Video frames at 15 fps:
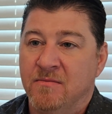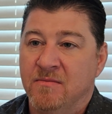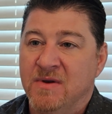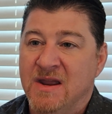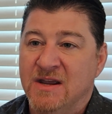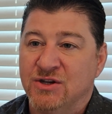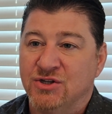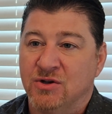
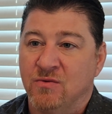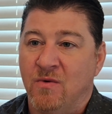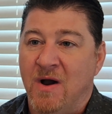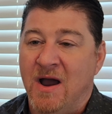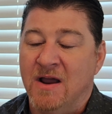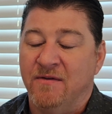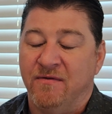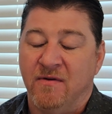
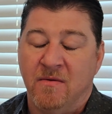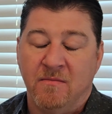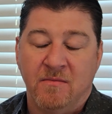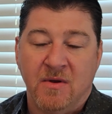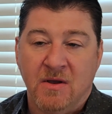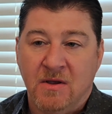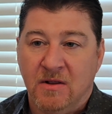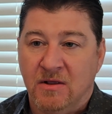nationwide,
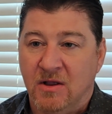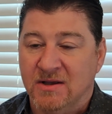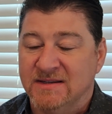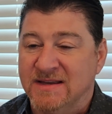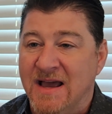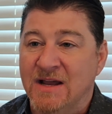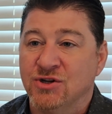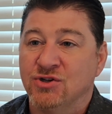from
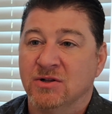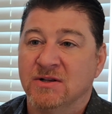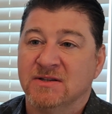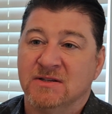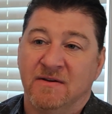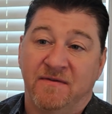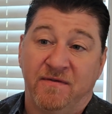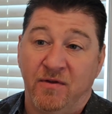Los
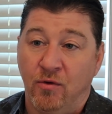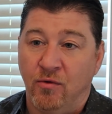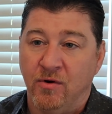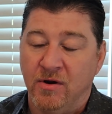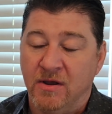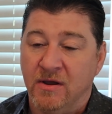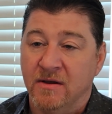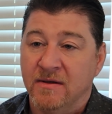Angeles to
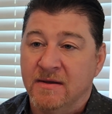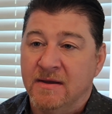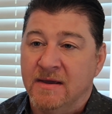Florida.